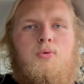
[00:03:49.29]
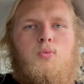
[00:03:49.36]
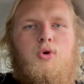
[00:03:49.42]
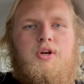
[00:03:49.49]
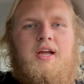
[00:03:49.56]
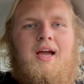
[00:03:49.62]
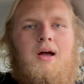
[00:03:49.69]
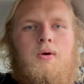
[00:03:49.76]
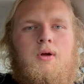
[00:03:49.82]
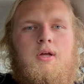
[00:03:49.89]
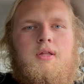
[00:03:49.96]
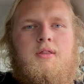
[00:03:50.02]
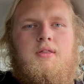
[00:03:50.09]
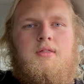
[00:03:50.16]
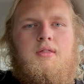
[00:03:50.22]
Where now
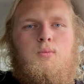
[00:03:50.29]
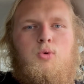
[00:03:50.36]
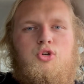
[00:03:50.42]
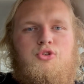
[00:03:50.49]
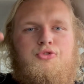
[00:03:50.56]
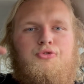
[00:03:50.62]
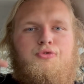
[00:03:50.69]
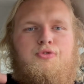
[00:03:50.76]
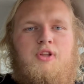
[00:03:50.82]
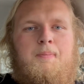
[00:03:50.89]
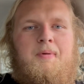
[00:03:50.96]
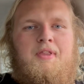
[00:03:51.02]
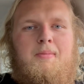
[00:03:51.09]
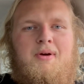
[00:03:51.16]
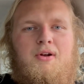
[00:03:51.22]
we're just
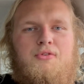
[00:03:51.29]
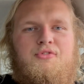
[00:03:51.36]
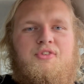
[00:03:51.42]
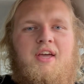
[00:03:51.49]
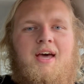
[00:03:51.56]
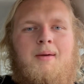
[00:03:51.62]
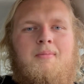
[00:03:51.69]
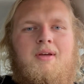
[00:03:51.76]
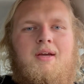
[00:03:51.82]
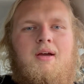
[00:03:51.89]
flipping the middle step,